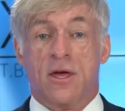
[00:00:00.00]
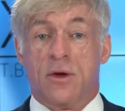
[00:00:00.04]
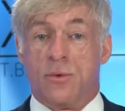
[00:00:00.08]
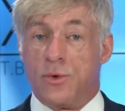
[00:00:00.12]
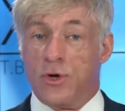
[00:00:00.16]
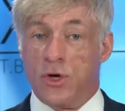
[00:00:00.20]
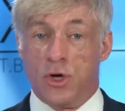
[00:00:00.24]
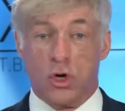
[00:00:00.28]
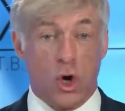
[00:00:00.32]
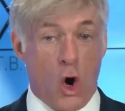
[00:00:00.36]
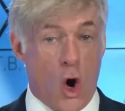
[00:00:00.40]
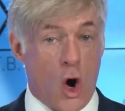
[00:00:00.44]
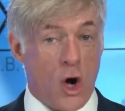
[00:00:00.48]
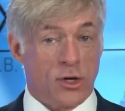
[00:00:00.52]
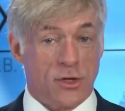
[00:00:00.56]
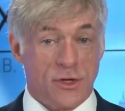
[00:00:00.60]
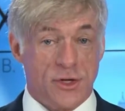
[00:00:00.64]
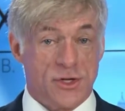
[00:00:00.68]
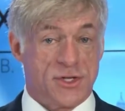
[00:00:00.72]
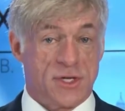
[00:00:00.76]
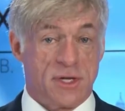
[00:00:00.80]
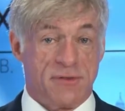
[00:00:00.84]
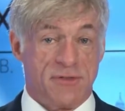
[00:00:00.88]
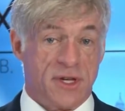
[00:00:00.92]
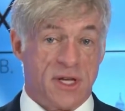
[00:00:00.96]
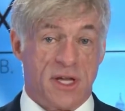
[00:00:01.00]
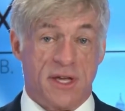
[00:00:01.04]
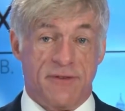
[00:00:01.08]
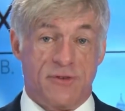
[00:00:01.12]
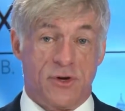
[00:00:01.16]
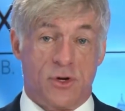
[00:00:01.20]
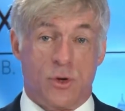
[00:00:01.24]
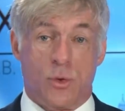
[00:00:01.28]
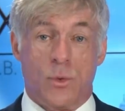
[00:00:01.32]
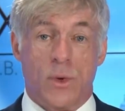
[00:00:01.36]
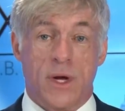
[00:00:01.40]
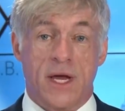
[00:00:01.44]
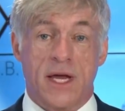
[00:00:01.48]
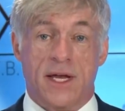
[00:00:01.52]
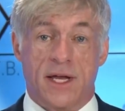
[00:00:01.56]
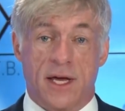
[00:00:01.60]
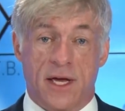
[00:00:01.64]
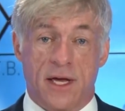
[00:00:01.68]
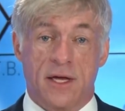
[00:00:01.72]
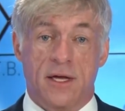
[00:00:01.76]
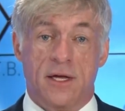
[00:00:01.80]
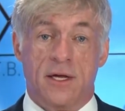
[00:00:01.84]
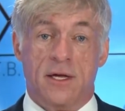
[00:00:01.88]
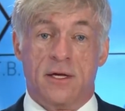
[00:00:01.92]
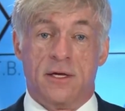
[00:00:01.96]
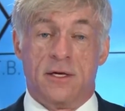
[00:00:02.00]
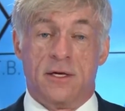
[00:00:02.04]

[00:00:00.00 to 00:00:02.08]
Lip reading: regardless of a given arena,